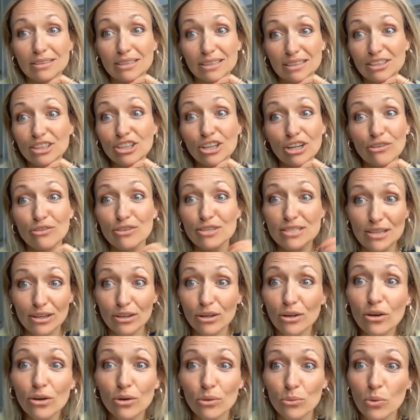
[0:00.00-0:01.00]
there's a
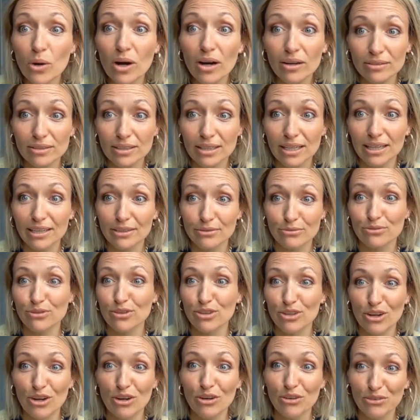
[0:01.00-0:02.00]
lot of wildlife,
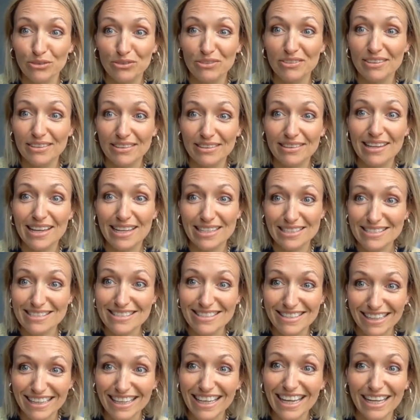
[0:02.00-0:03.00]
that's
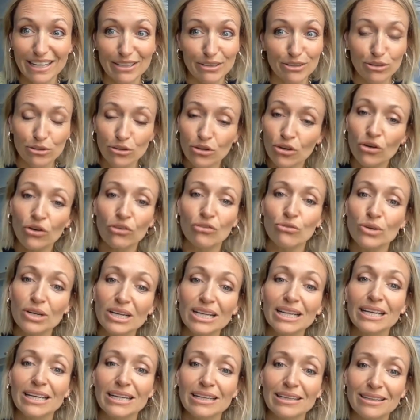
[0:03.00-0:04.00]
the gig. You're not
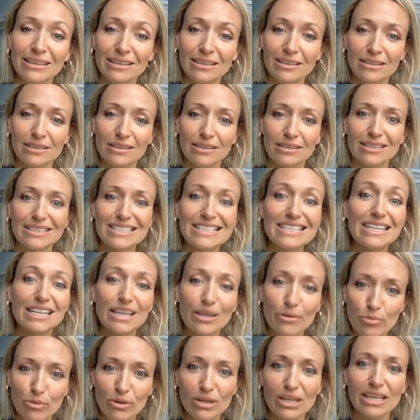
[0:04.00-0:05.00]
really
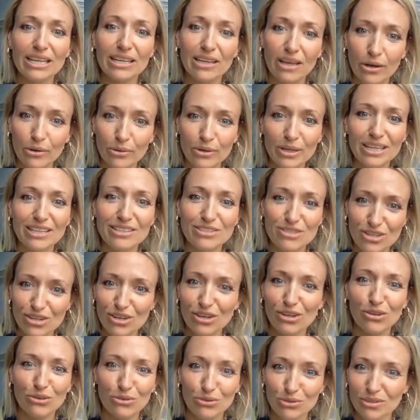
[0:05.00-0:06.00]
deliberately going
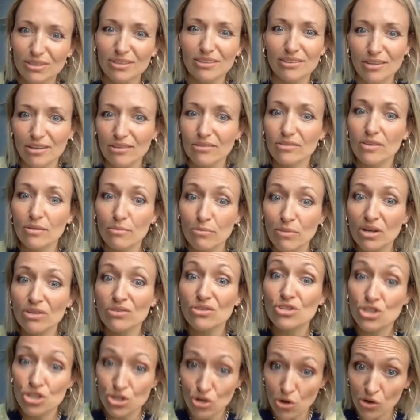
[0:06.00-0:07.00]
to, the most
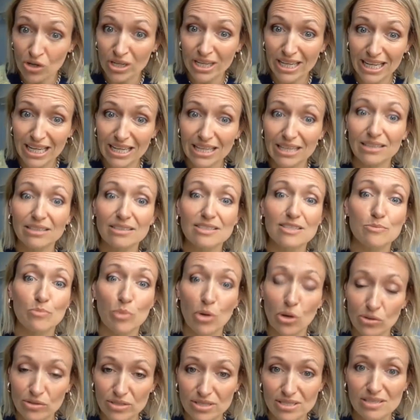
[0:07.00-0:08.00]
shocking
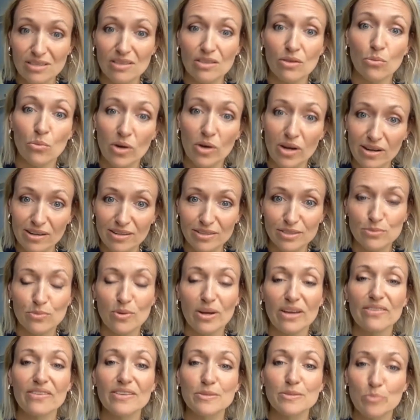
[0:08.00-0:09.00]
spots in the world
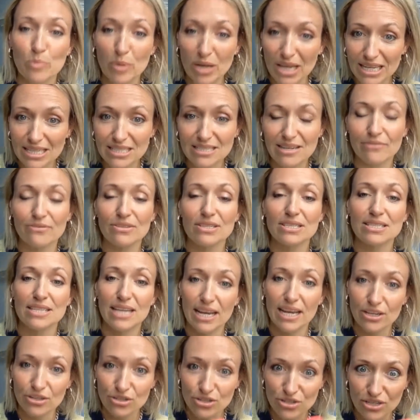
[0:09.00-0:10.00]
where there's been
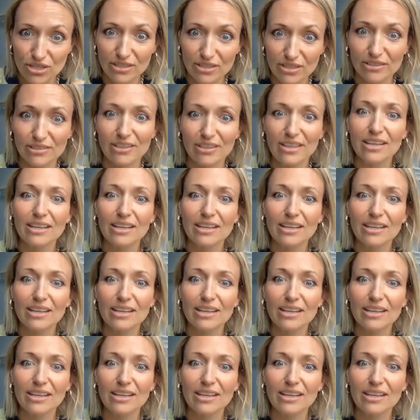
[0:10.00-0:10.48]
devastation,